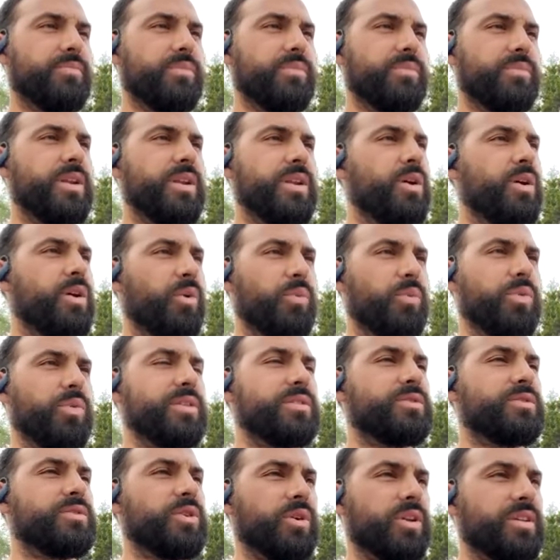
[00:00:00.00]
No, the
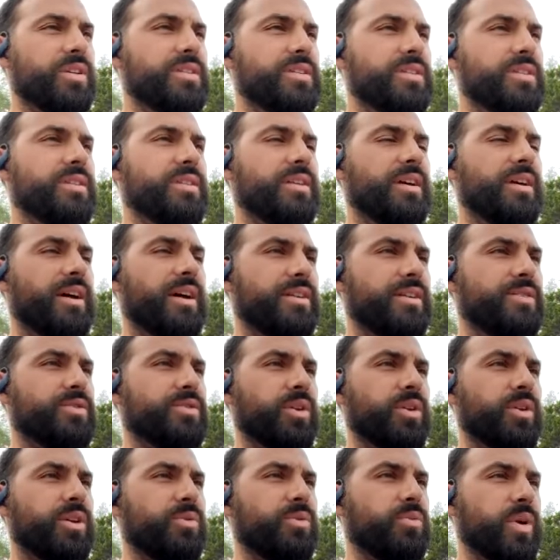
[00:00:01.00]
turkey
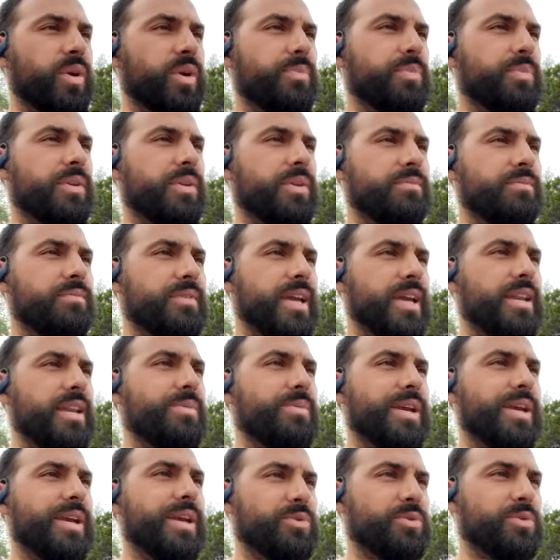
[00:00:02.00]
wrap that Katie
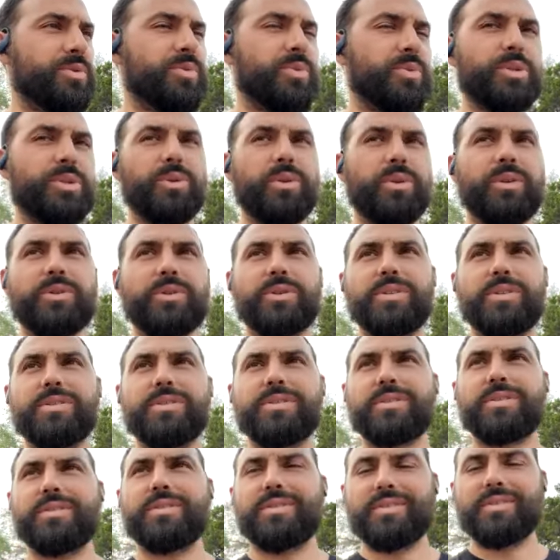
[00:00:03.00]
made you was what your lunch is.
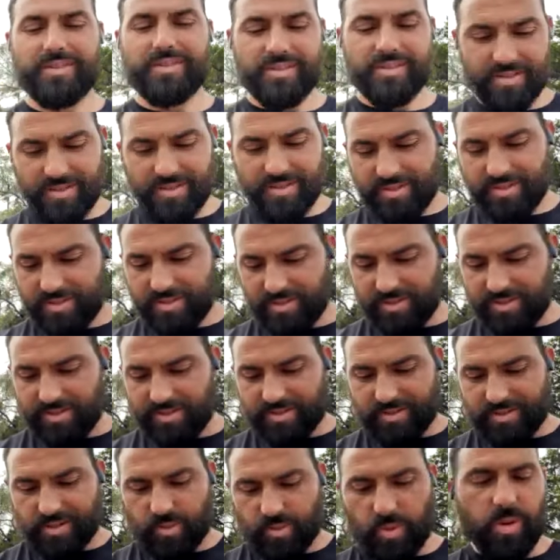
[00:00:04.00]

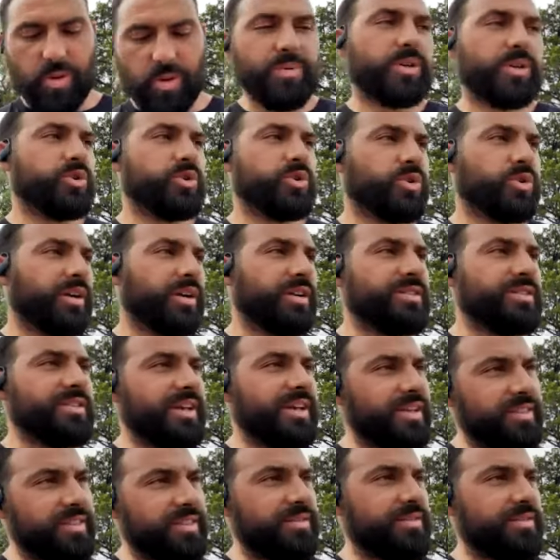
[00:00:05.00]
Barbecue truck is like
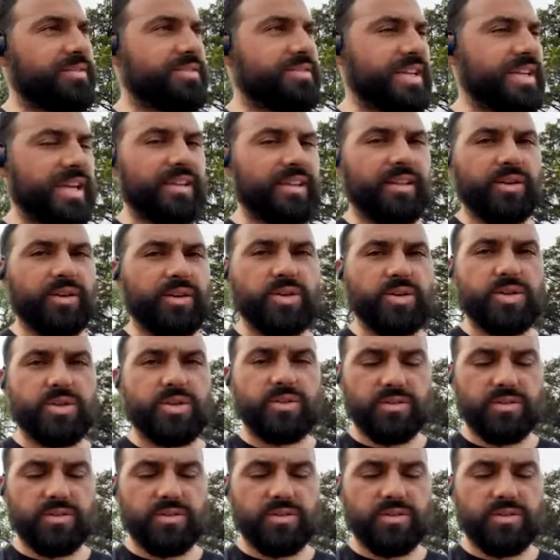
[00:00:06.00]
second lunch